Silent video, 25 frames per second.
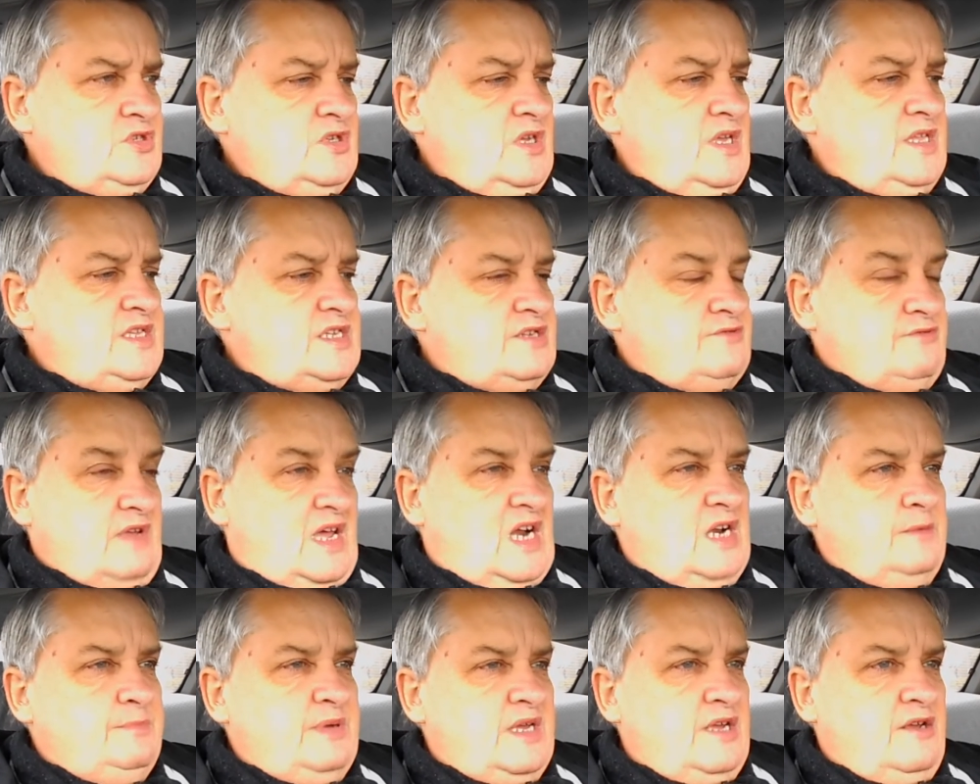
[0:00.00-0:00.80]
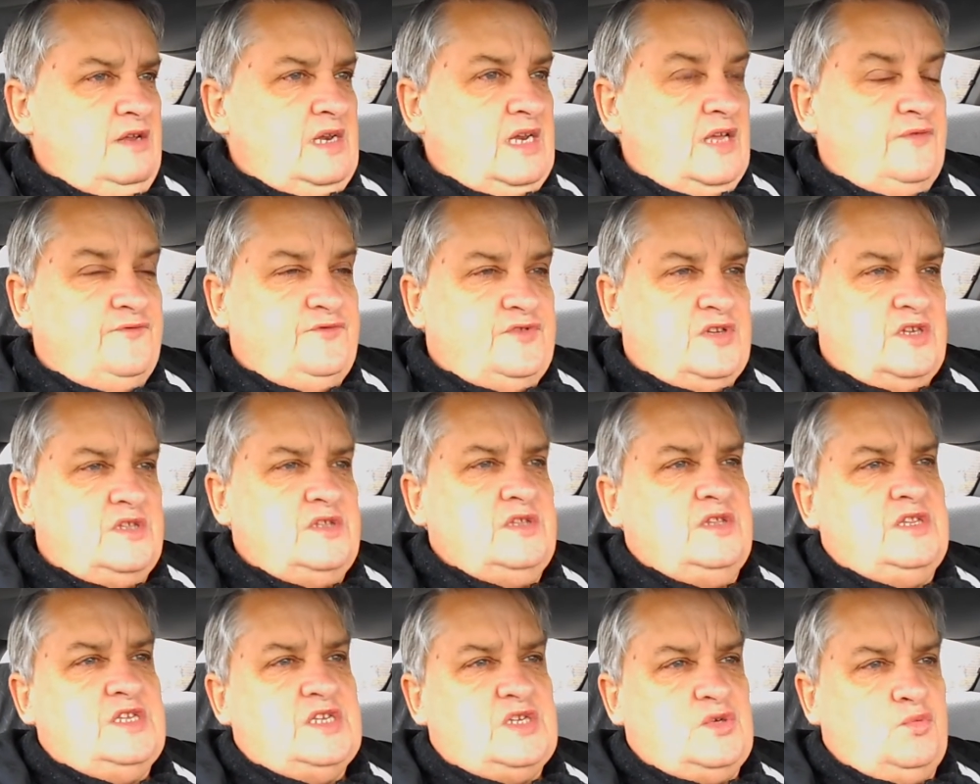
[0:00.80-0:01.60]
it's going to be lifted
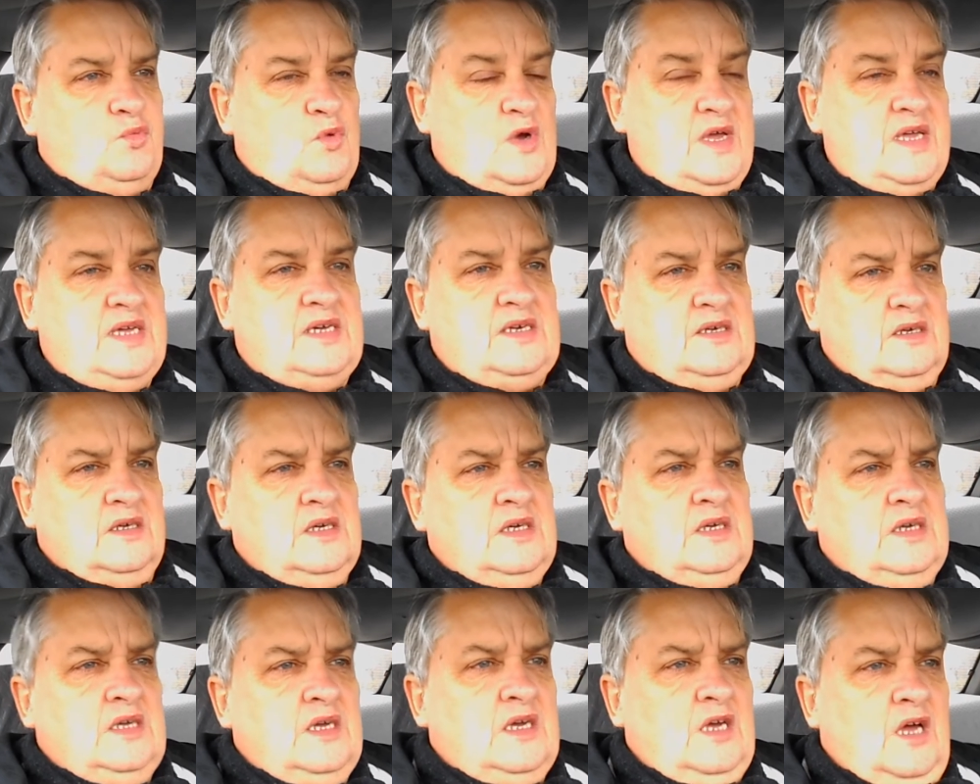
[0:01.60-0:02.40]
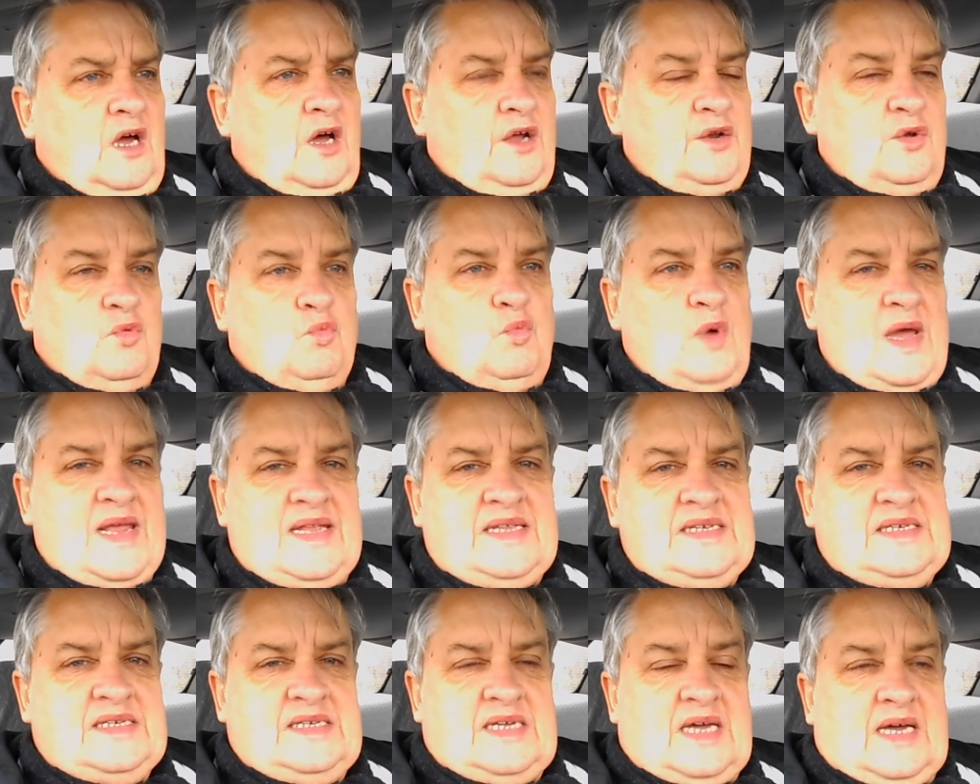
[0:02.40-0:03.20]
this week on a
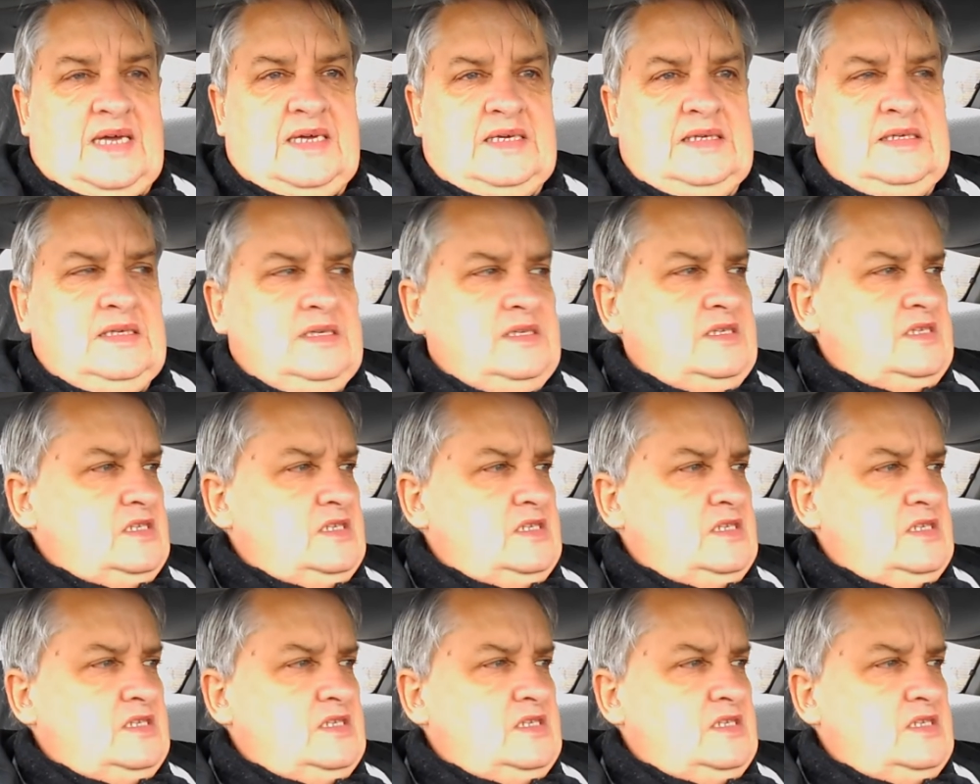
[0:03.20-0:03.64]
Wednesday.